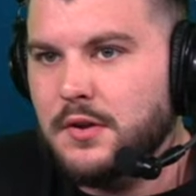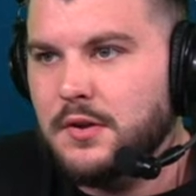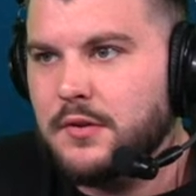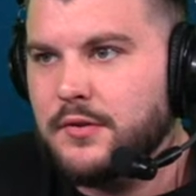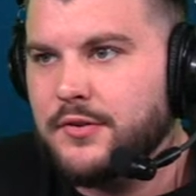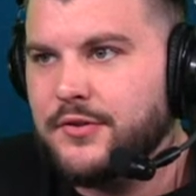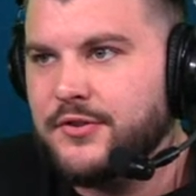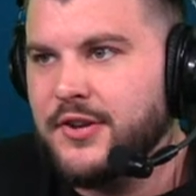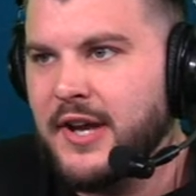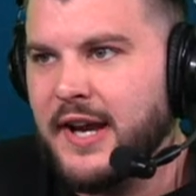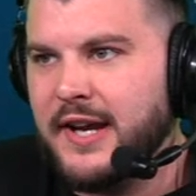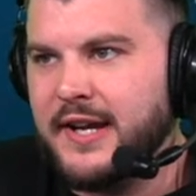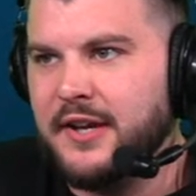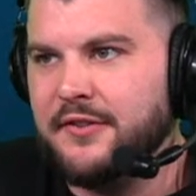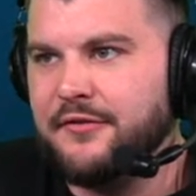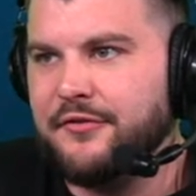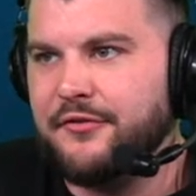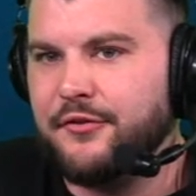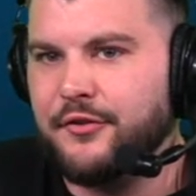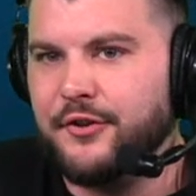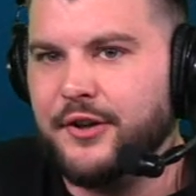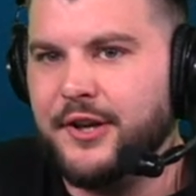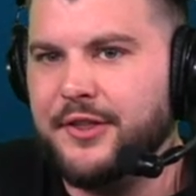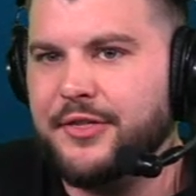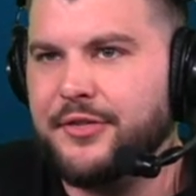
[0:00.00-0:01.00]
Second
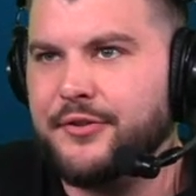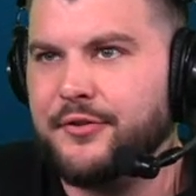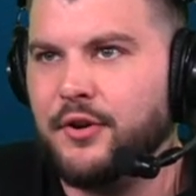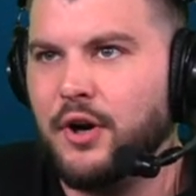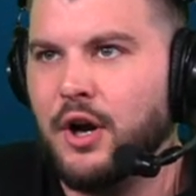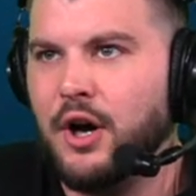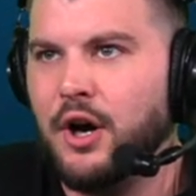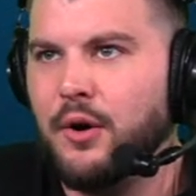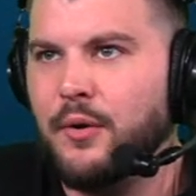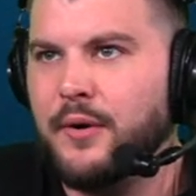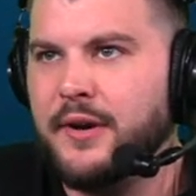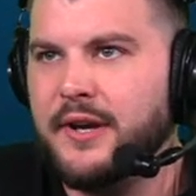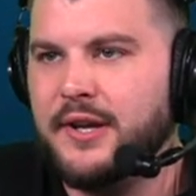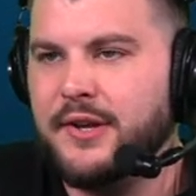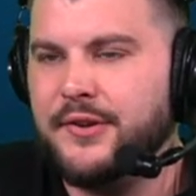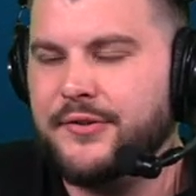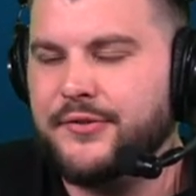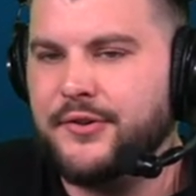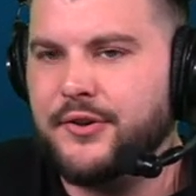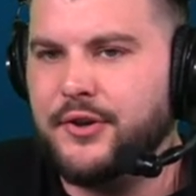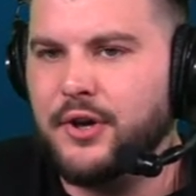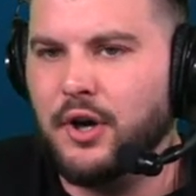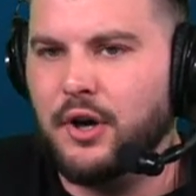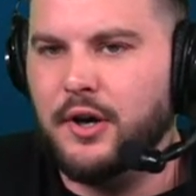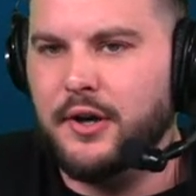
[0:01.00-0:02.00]
free throw is
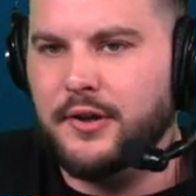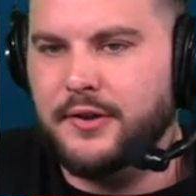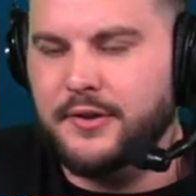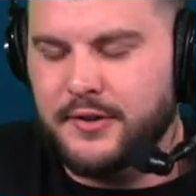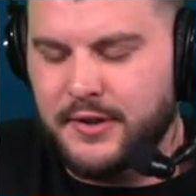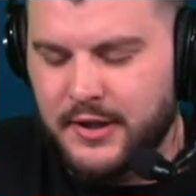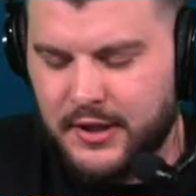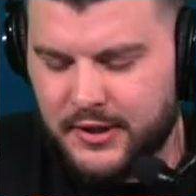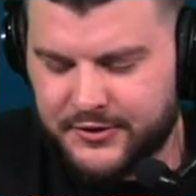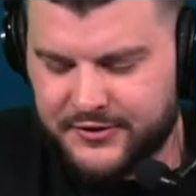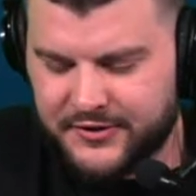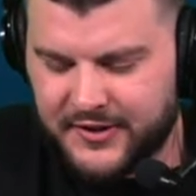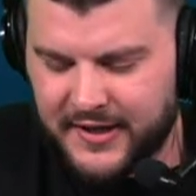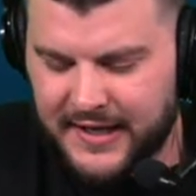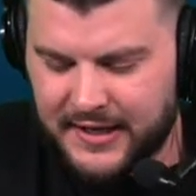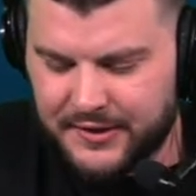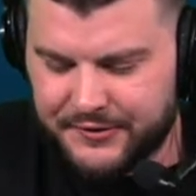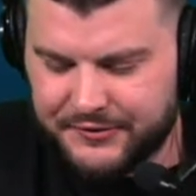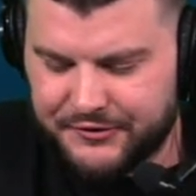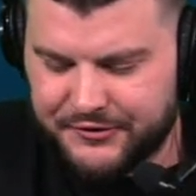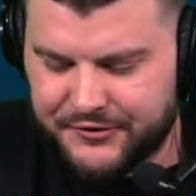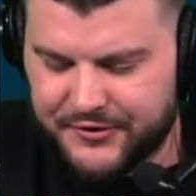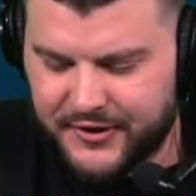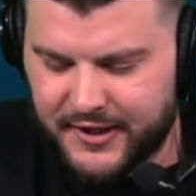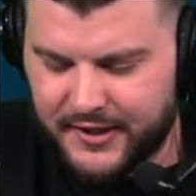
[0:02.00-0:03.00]
good. Knicks down
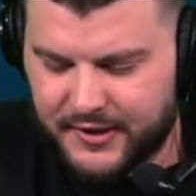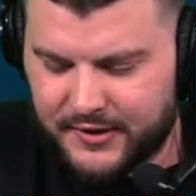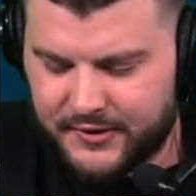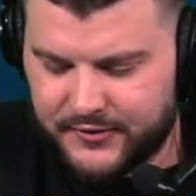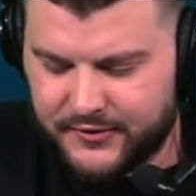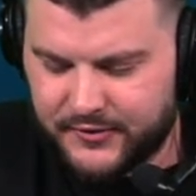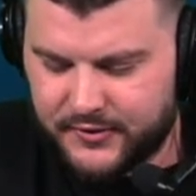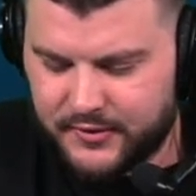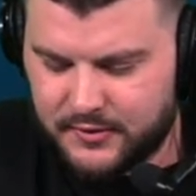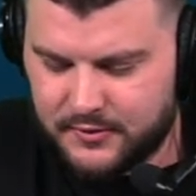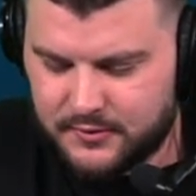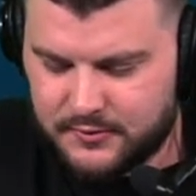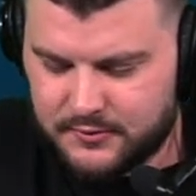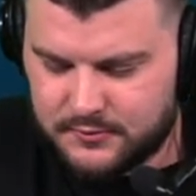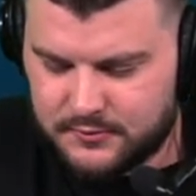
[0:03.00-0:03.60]
six.